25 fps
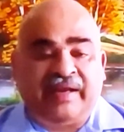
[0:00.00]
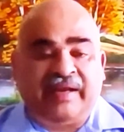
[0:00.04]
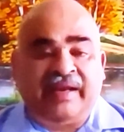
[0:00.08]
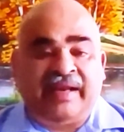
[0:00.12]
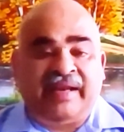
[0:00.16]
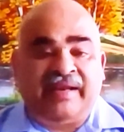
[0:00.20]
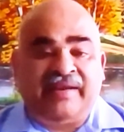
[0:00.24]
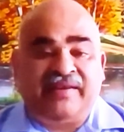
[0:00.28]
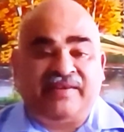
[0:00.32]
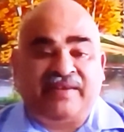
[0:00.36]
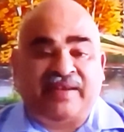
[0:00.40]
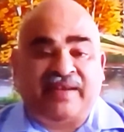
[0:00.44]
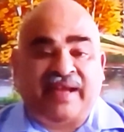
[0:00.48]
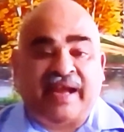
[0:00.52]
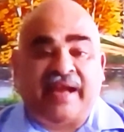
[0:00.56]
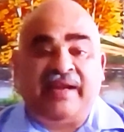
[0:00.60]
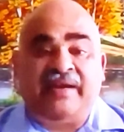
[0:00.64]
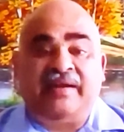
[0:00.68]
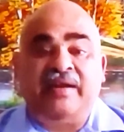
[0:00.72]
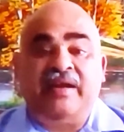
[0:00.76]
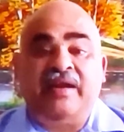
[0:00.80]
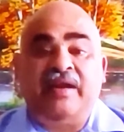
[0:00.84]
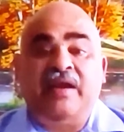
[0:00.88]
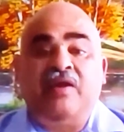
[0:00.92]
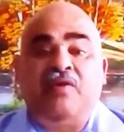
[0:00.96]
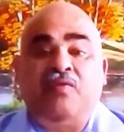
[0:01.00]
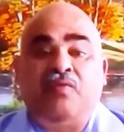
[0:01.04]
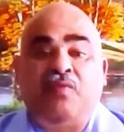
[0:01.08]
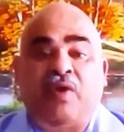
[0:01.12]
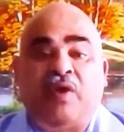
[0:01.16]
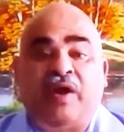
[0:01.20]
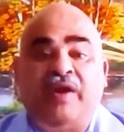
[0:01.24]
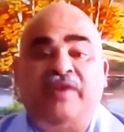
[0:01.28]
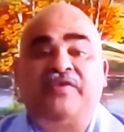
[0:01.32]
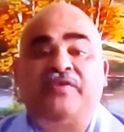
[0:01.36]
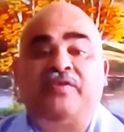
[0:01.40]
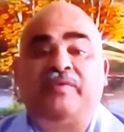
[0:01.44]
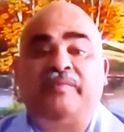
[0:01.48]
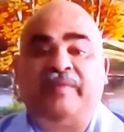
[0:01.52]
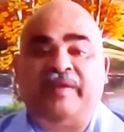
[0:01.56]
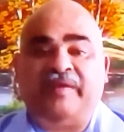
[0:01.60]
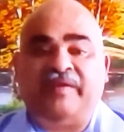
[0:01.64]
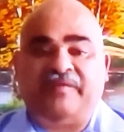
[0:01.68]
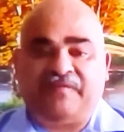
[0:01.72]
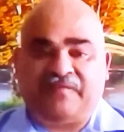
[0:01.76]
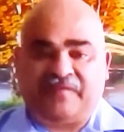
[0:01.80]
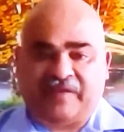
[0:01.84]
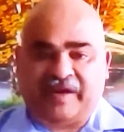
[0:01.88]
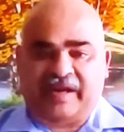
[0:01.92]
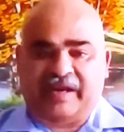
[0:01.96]
inside wants to be
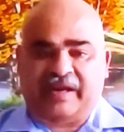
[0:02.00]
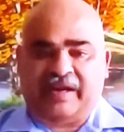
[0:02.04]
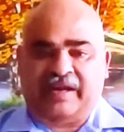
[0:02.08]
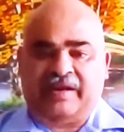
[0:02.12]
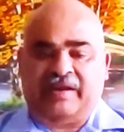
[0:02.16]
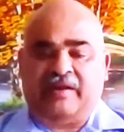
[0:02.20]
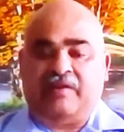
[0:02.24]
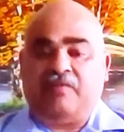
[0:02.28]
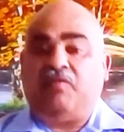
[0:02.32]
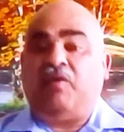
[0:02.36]
free,